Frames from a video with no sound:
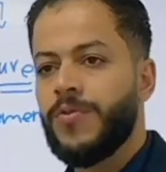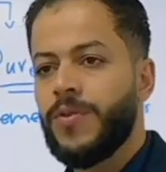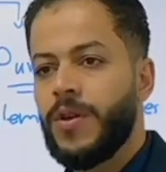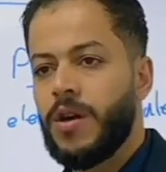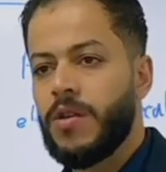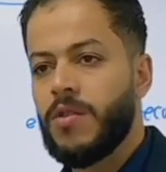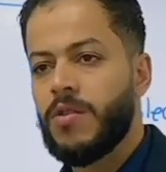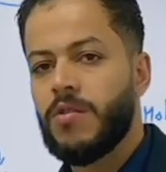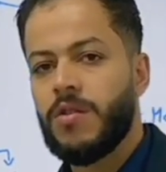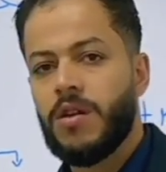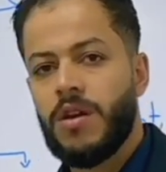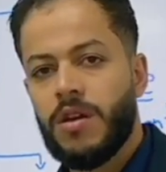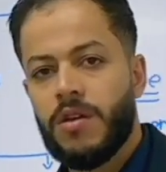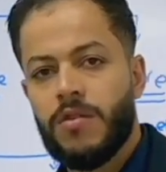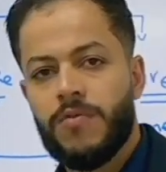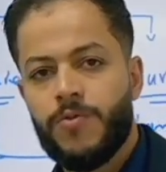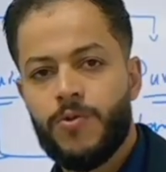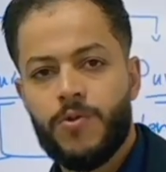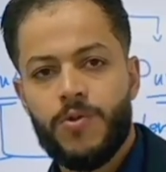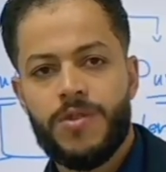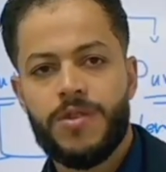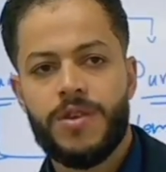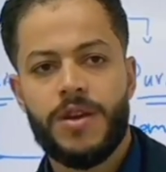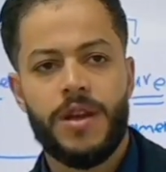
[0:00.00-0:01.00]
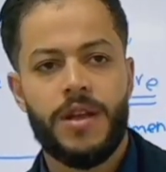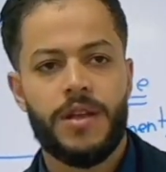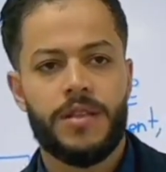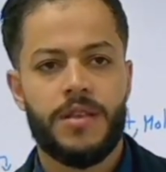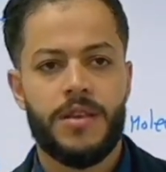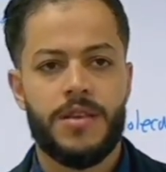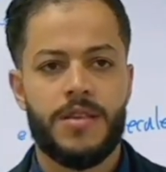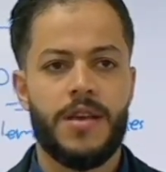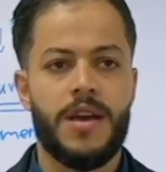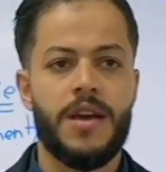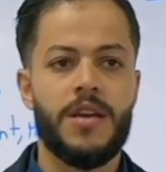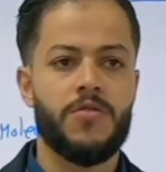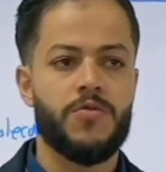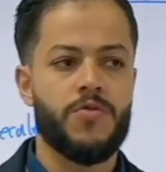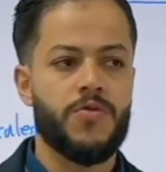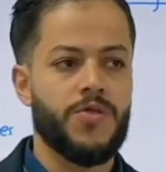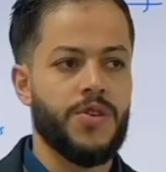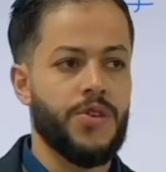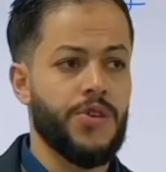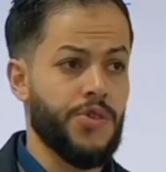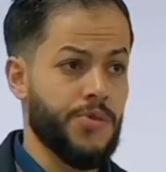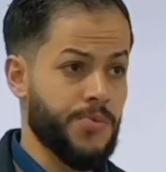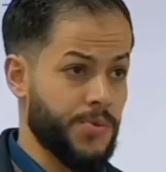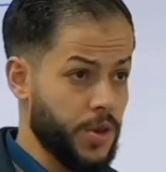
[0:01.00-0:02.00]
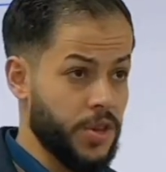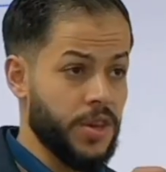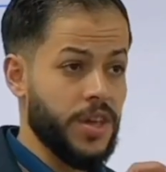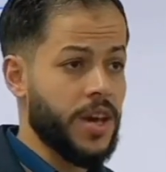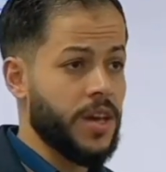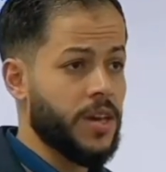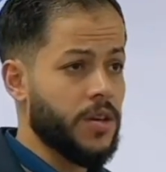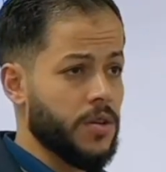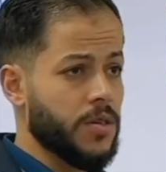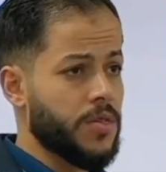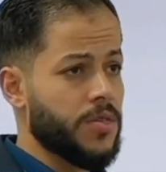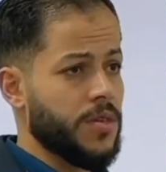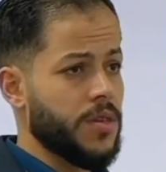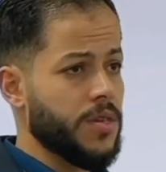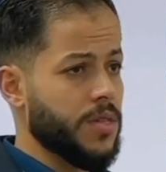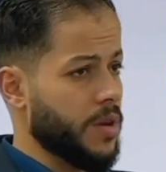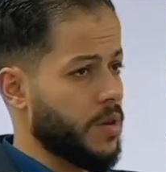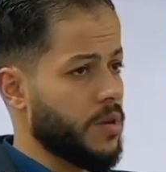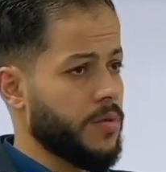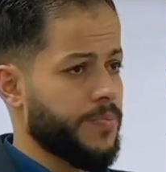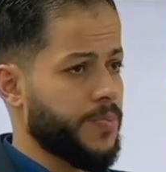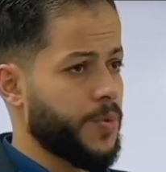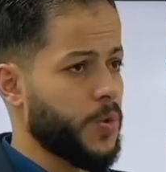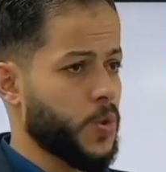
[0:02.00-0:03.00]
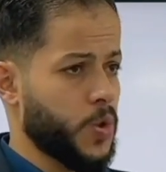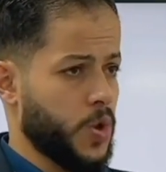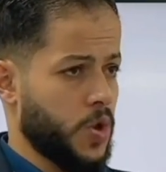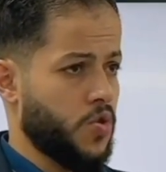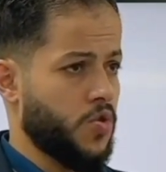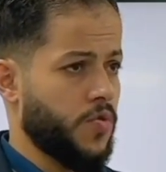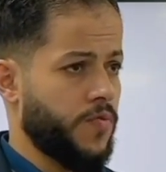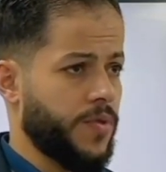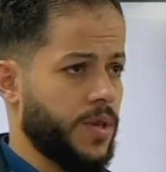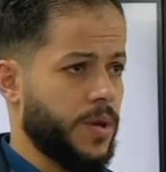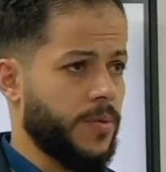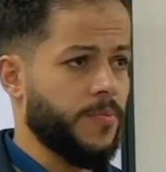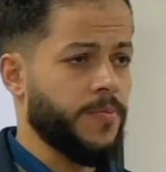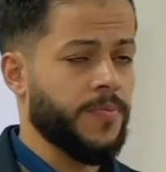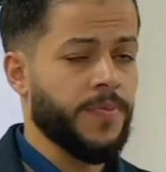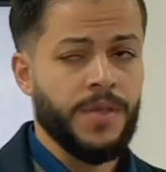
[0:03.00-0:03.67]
nuts, like fruit salad, is a heterogeneous. I could see the component of that.